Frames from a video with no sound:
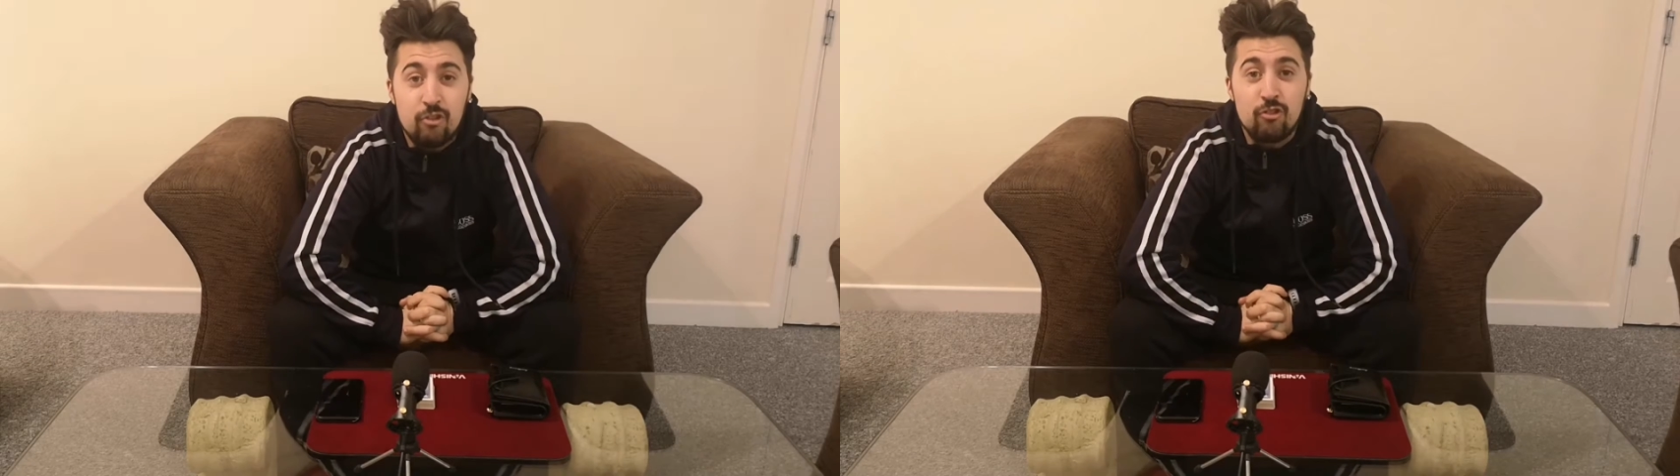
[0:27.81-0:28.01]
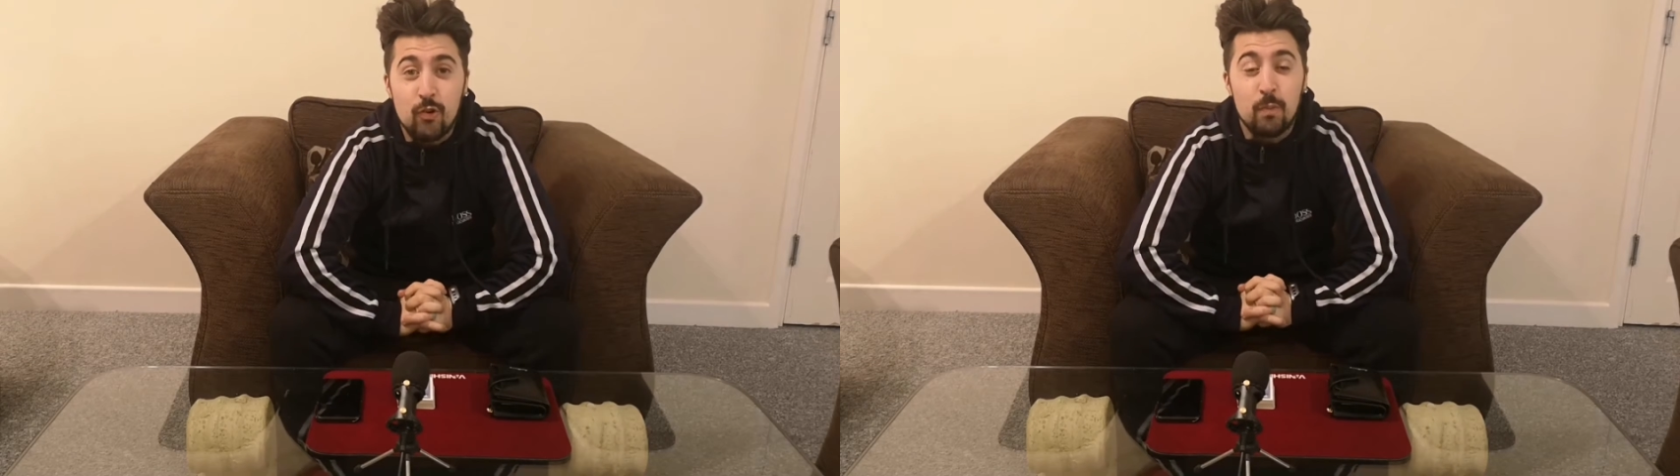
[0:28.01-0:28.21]

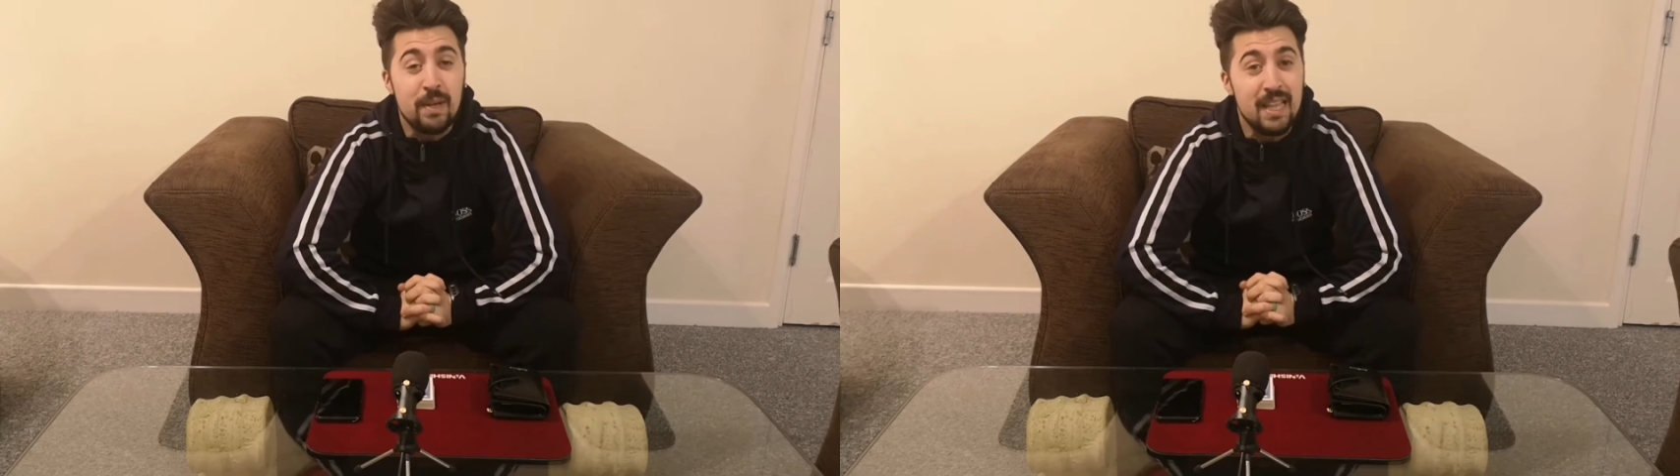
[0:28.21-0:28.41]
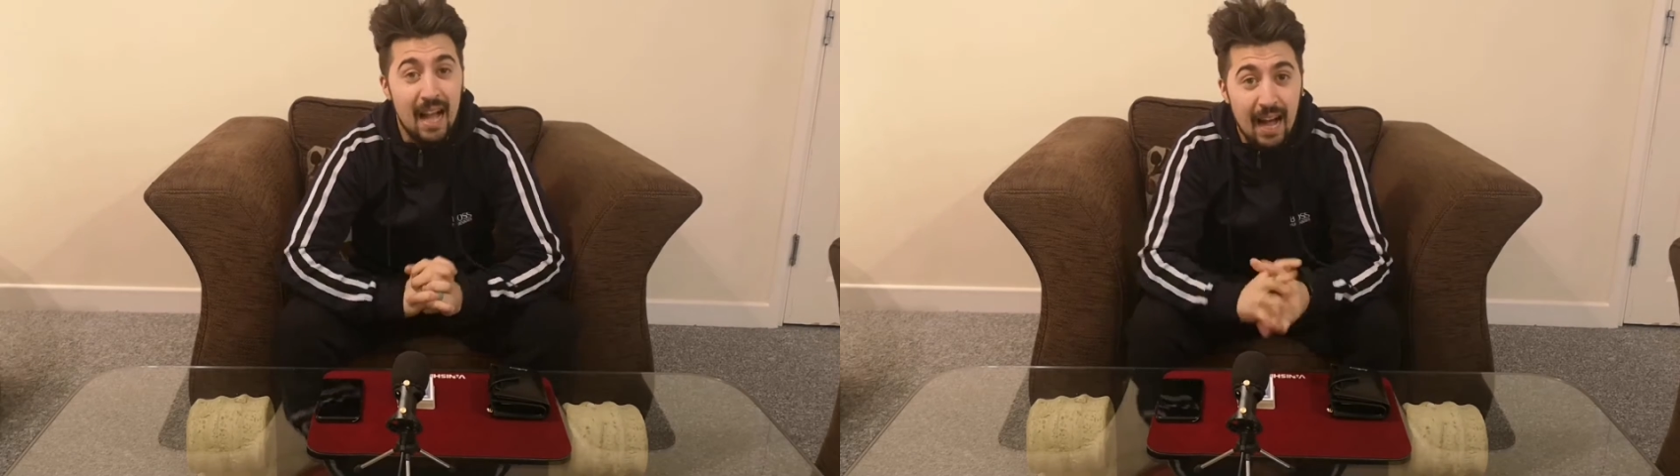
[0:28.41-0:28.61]

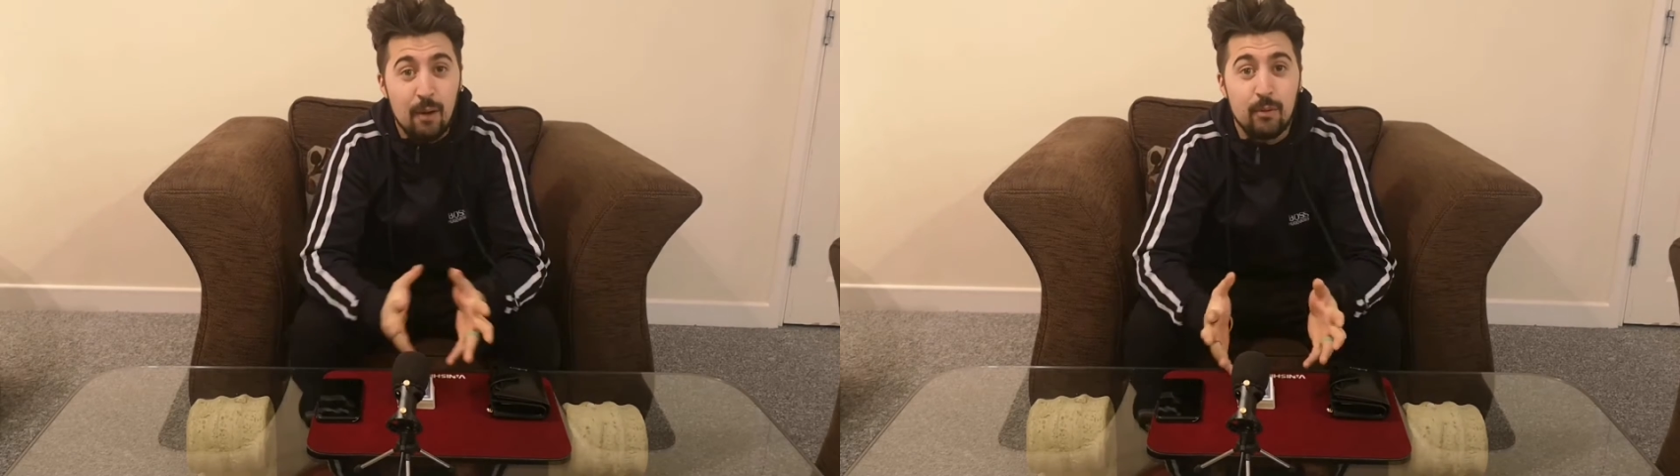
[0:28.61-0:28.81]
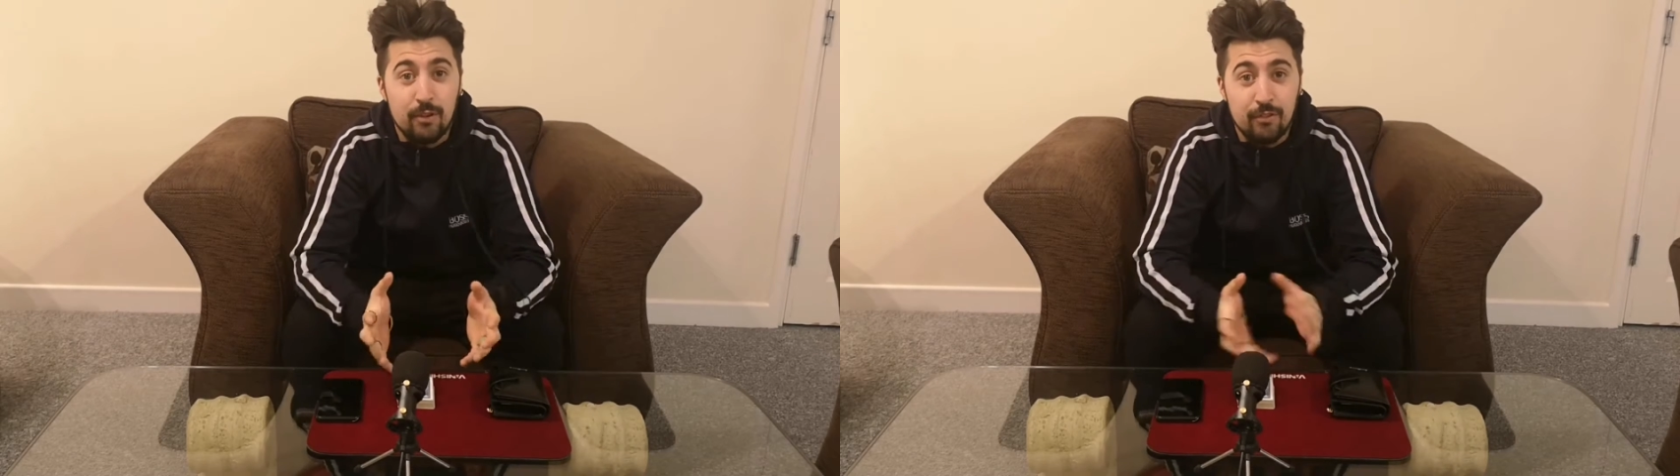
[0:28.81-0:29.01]
stupid
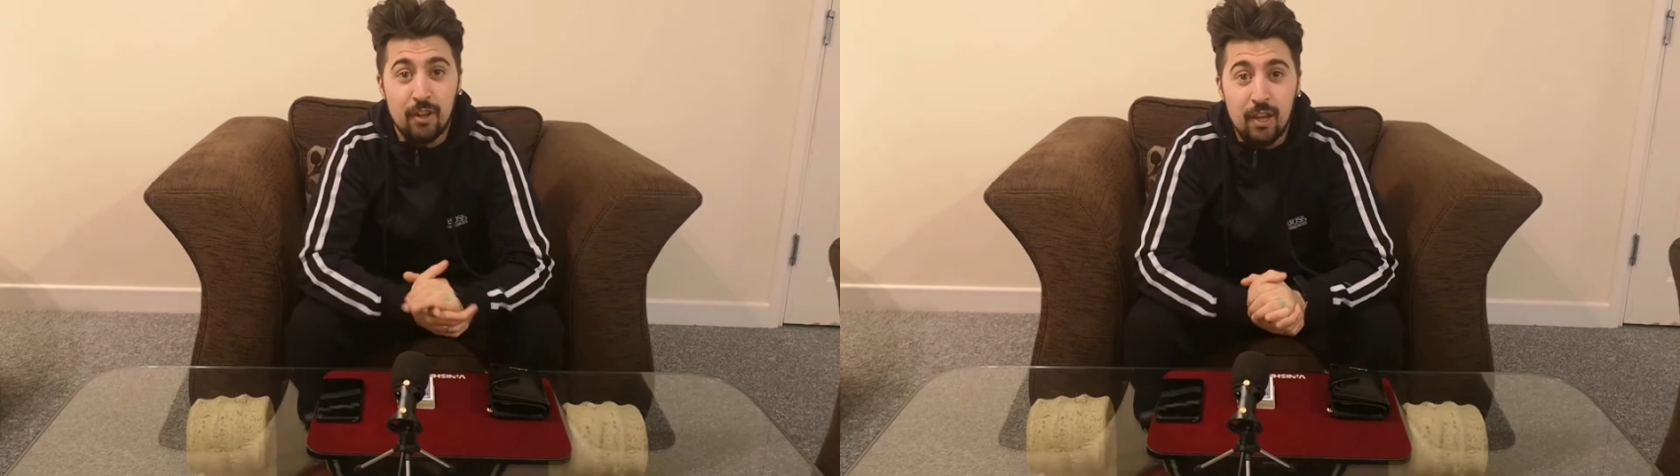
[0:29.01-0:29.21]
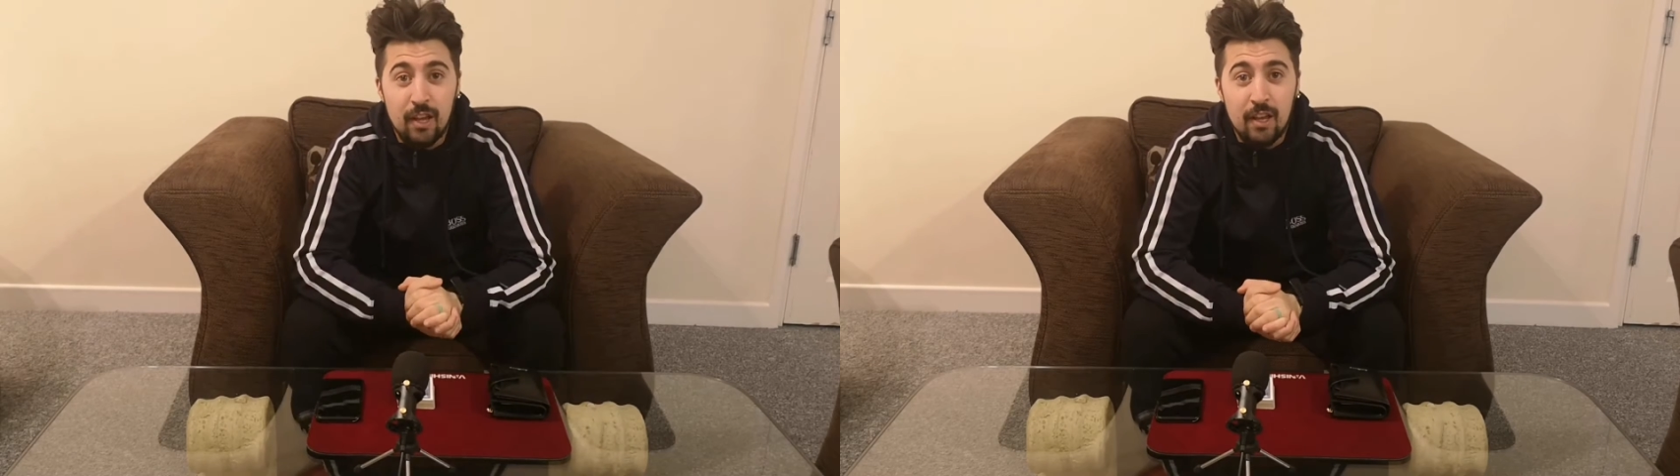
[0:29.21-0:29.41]
hours.